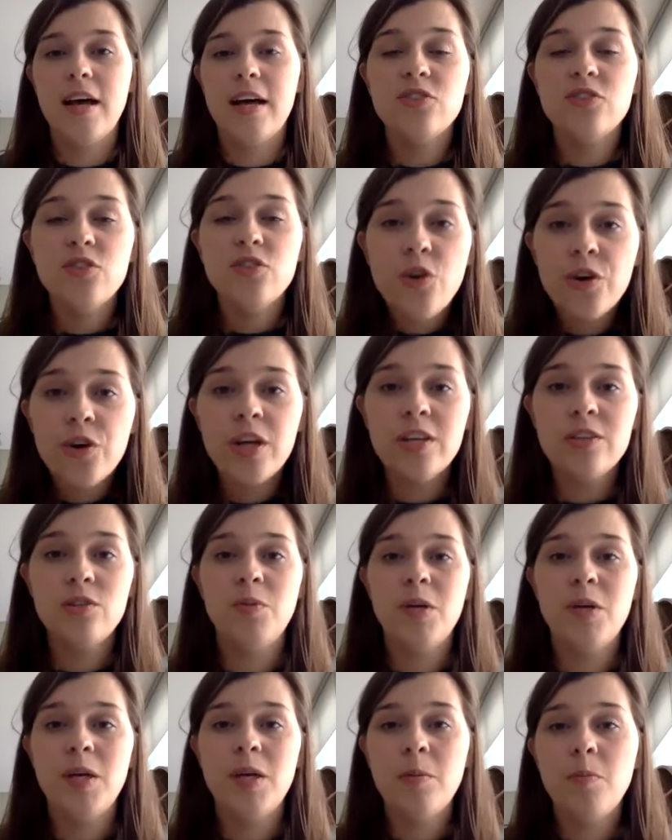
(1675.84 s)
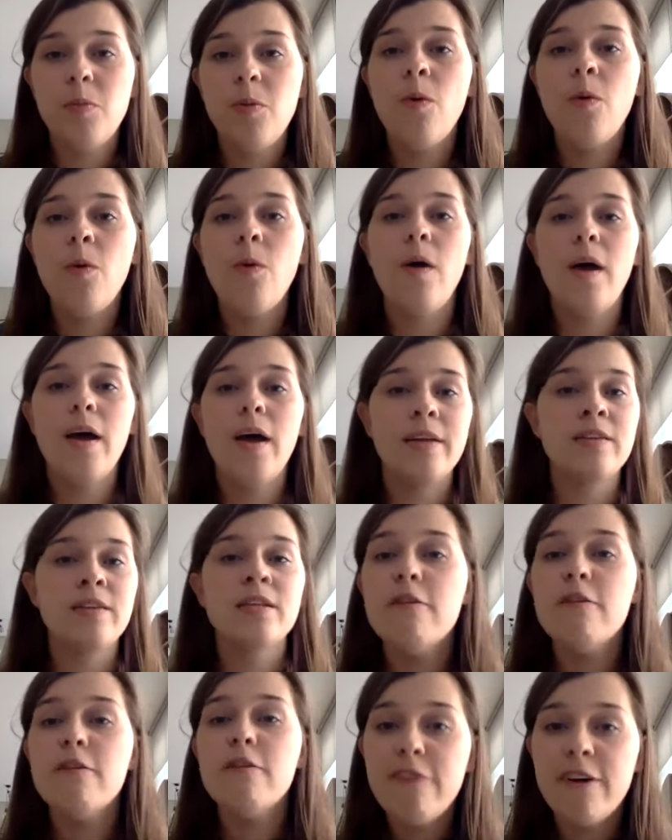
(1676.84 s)
talking to people and
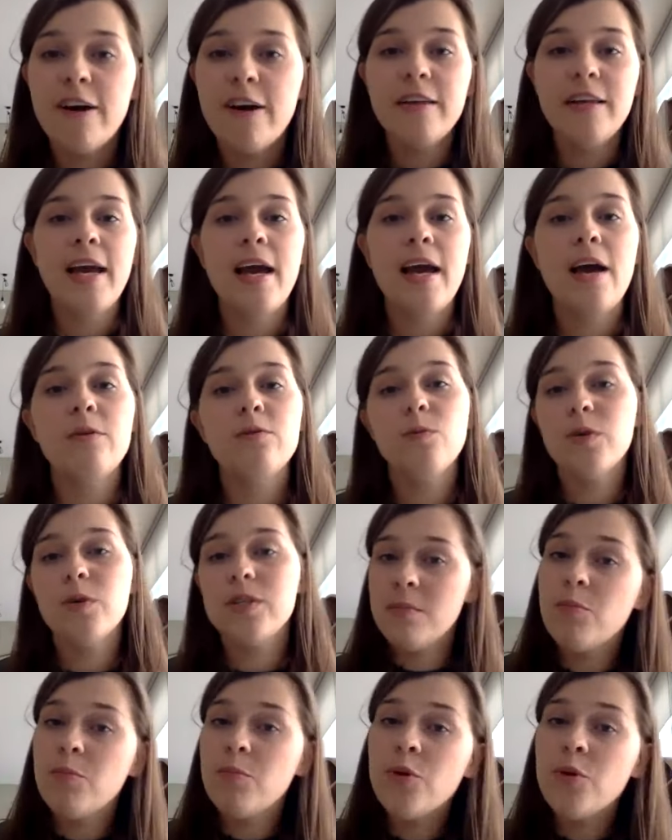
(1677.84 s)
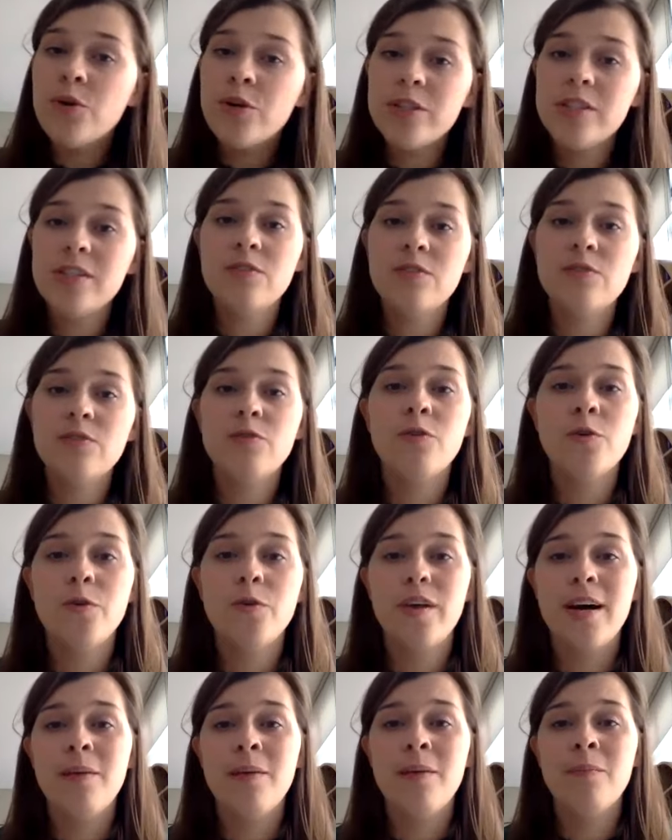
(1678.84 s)
finding out what's important for
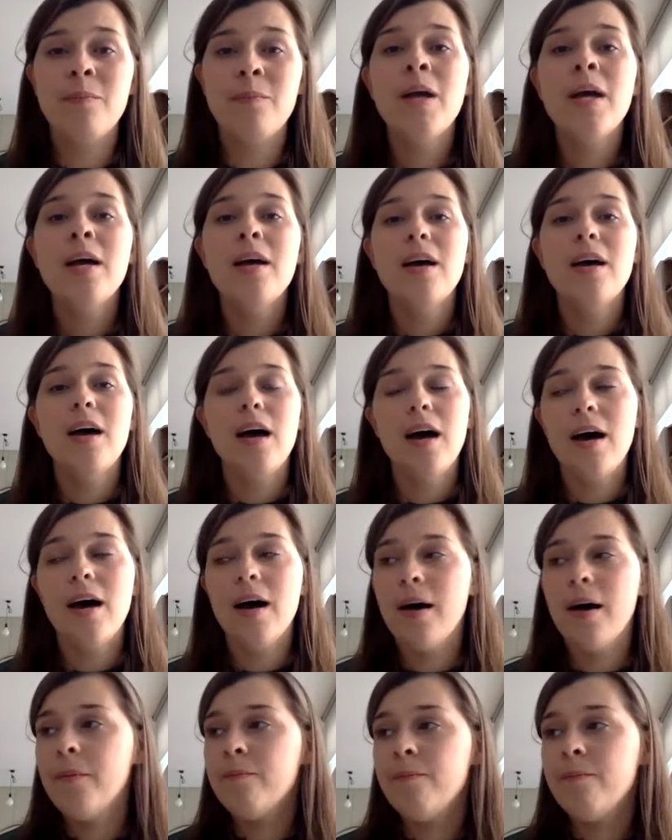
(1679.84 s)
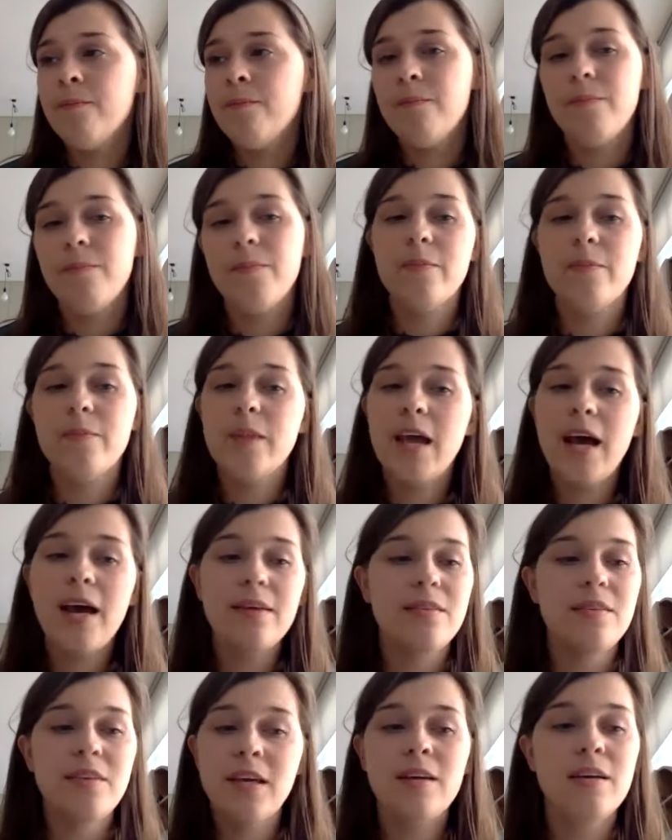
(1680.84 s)
them. I
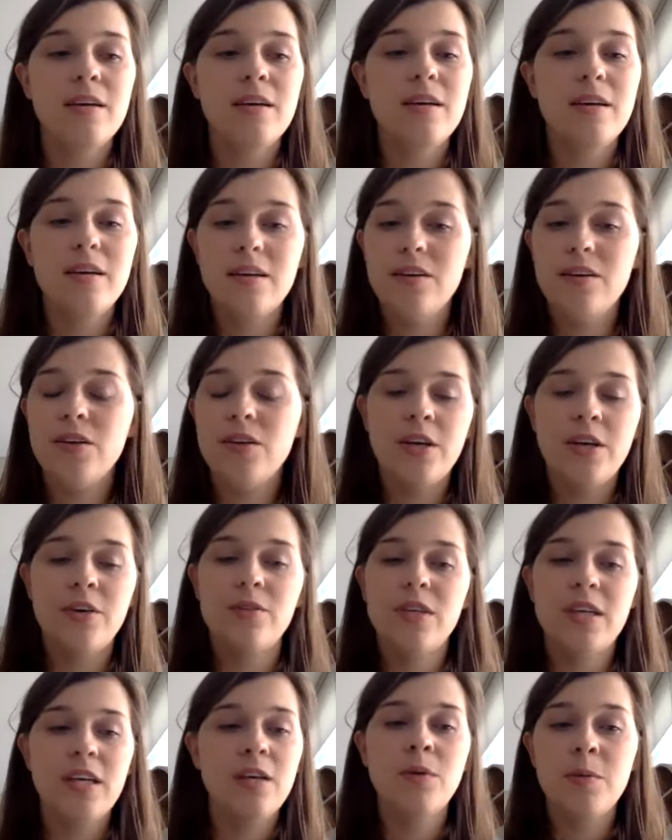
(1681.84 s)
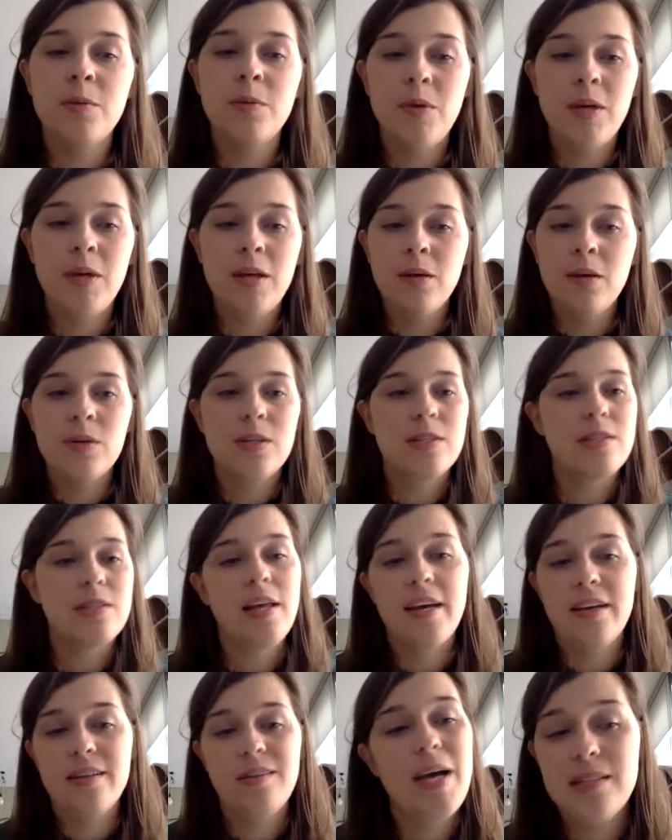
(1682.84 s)
think the EYP was
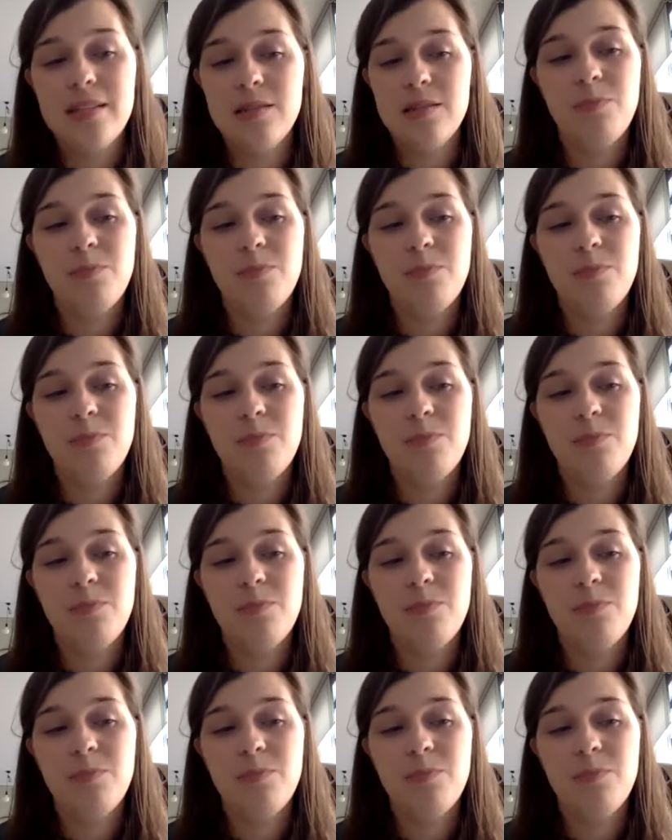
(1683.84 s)
like the best